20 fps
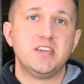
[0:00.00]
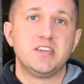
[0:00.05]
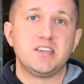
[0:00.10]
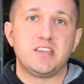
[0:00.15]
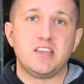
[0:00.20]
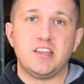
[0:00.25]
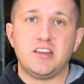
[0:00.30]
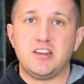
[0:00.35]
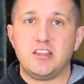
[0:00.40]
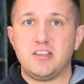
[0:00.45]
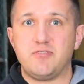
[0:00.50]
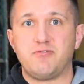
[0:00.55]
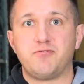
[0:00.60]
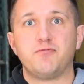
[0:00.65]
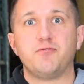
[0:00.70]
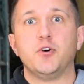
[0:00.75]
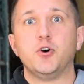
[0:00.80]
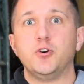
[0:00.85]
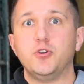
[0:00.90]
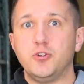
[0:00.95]
getting a
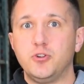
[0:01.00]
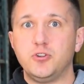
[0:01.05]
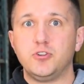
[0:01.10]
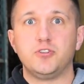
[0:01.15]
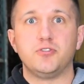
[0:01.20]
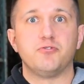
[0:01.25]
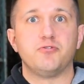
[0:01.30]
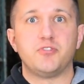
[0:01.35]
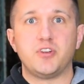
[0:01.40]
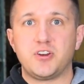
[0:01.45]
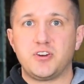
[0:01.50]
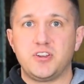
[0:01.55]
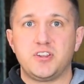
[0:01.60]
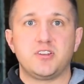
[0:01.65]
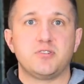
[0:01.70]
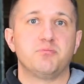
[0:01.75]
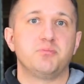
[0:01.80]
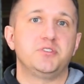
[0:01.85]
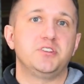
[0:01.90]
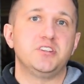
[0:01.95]
full, very
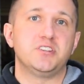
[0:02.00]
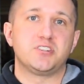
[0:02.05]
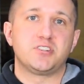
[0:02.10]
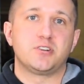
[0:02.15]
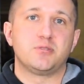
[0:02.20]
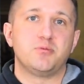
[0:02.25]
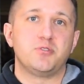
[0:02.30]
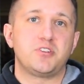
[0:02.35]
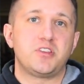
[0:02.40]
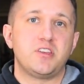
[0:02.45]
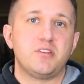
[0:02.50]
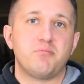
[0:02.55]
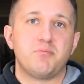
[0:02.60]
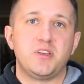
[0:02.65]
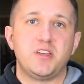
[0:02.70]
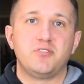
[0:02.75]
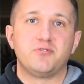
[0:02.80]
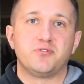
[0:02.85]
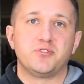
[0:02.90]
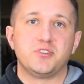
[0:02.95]
complete turbo kit
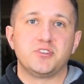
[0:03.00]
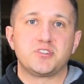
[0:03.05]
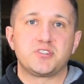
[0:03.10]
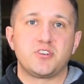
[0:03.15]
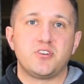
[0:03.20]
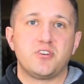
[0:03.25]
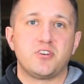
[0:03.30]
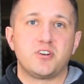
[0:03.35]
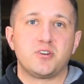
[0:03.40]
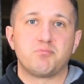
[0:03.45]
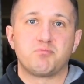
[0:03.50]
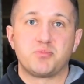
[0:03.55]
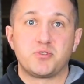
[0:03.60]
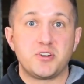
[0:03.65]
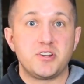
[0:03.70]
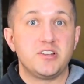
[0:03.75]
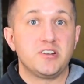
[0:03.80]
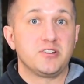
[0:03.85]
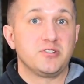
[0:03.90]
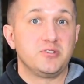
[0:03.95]
made for this car
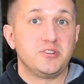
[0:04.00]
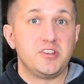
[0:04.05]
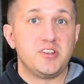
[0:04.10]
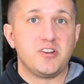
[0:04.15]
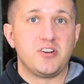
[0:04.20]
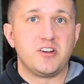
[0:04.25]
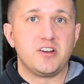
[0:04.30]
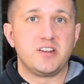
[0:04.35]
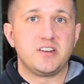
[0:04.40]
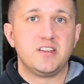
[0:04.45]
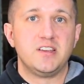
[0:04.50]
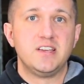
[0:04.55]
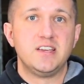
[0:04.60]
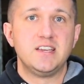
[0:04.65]
pretty early on,